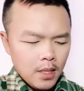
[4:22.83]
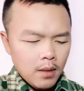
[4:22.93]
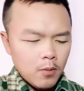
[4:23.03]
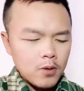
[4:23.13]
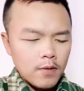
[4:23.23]

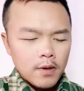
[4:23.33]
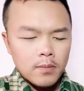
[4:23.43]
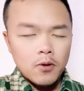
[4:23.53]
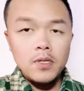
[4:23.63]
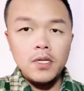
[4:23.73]
Most of them
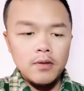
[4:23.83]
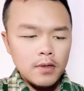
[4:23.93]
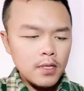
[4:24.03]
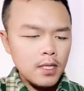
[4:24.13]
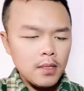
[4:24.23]
are still in
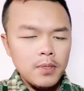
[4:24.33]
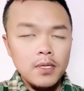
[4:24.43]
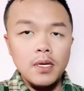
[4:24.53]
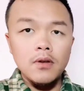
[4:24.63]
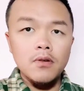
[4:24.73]
the
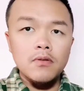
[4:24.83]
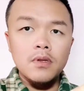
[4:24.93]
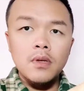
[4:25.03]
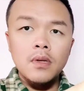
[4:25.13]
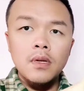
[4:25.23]
peduncle
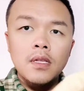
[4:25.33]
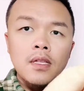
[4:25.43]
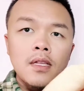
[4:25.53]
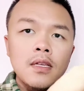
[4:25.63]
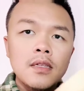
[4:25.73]

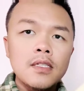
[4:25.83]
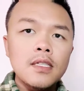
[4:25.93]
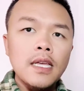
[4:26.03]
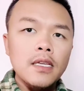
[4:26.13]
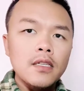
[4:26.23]

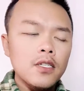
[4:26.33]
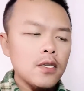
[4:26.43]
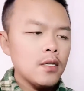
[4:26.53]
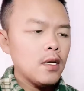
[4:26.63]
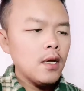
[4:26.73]
stage.
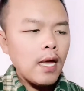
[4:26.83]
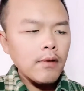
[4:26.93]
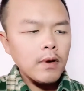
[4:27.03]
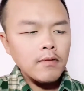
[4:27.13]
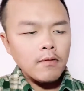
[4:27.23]

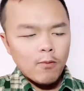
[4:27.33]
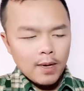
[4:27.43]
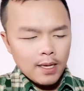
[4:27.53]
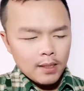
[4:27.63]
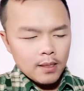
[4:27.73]
However,
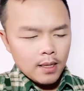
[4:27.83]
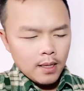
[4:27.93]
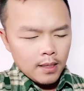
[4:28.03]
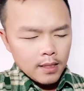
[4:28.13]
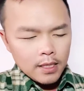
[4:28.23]
when
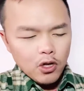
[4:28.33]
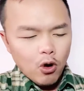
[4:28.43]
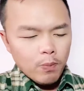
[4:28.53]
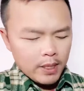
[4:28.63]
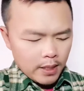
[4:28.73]
these
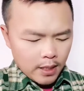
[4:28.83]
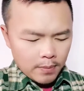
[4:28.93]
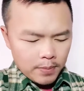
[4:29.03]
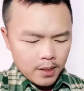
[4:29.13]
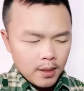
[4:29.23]
open
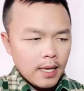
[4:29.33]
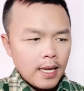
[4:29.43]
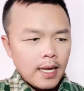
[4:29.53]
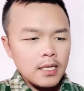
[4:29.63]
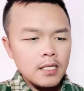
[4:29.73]
up,
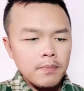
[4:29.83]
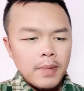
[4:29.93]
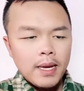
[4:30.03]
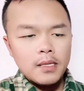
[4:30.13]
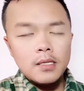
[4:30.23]

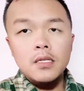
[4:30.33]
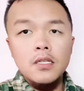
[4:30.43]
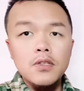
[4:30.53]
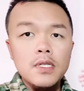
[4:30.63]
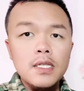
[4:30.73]
expect
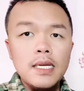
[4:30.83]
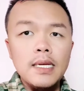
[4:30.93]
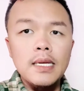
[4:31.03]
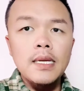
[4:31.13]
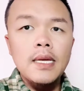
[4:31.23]
to
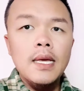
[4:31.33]
see